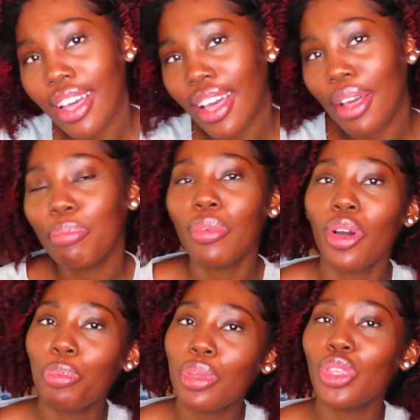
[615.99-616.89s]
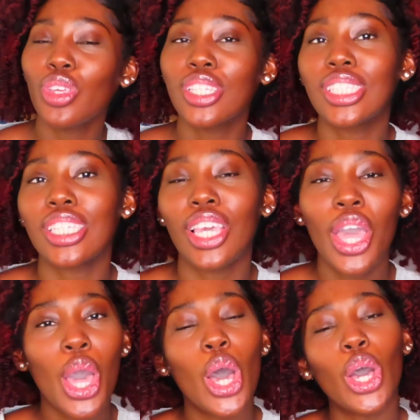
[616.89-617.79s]
I'm hoping you can see
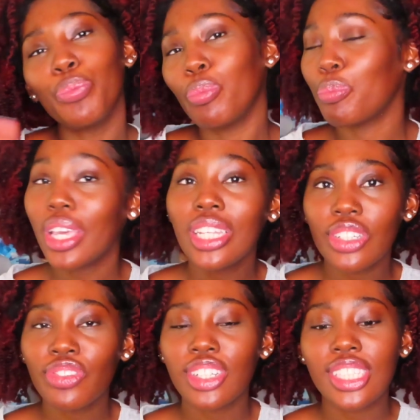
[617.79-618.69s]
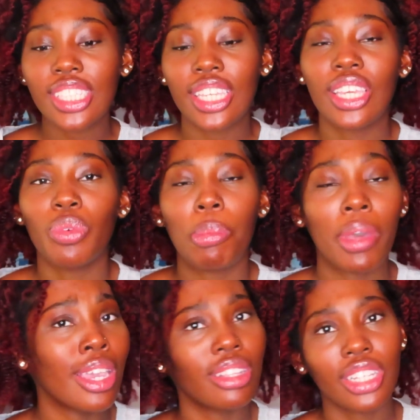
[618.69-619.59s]
a big difference in what my
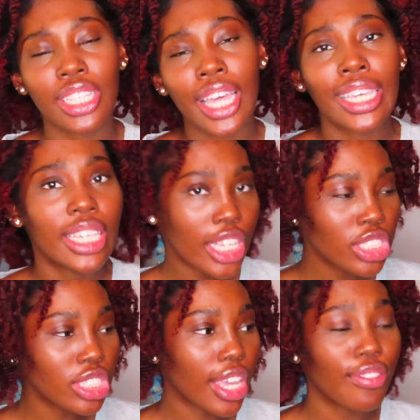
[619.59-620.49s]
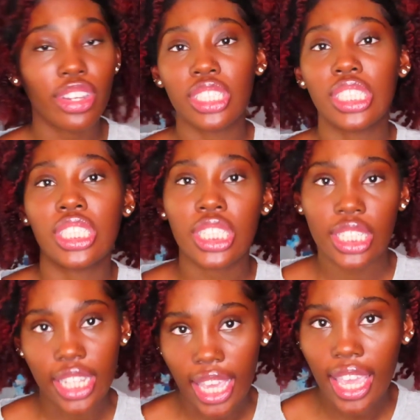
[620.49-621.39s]
hair looked like yesterday versus
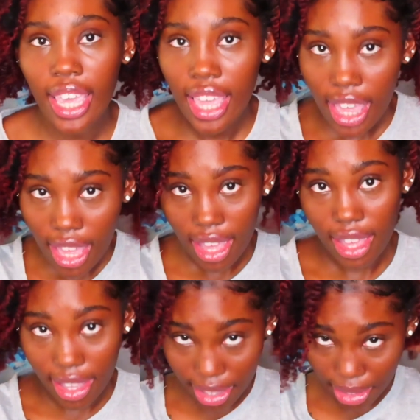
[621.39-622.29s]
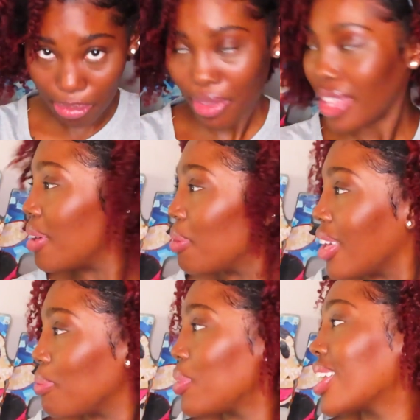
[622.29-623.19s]
today,
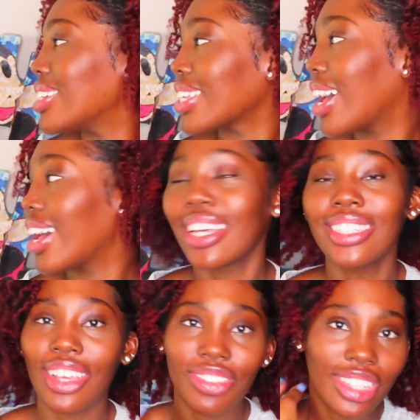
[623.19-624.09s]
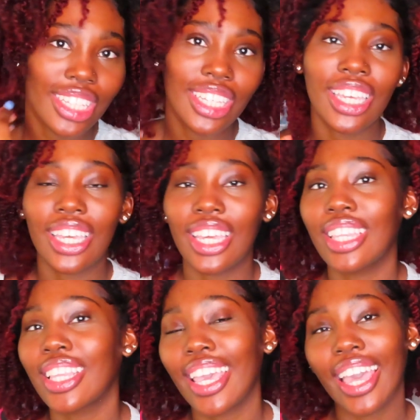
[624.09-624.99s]
because I definitely
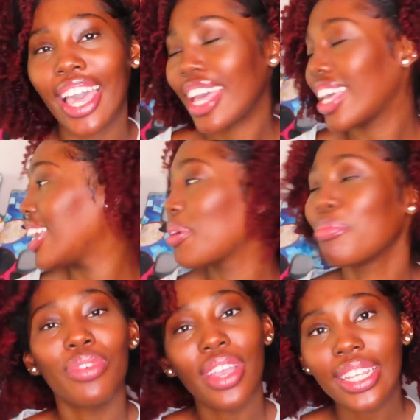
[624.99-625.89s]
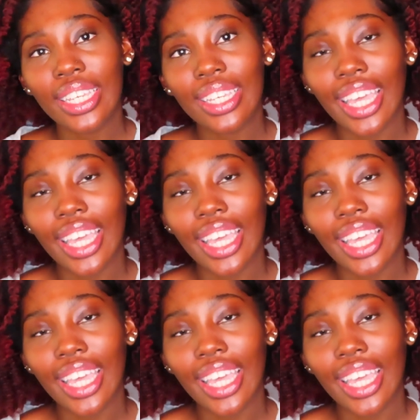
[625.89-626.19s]
can. Like, I am ready.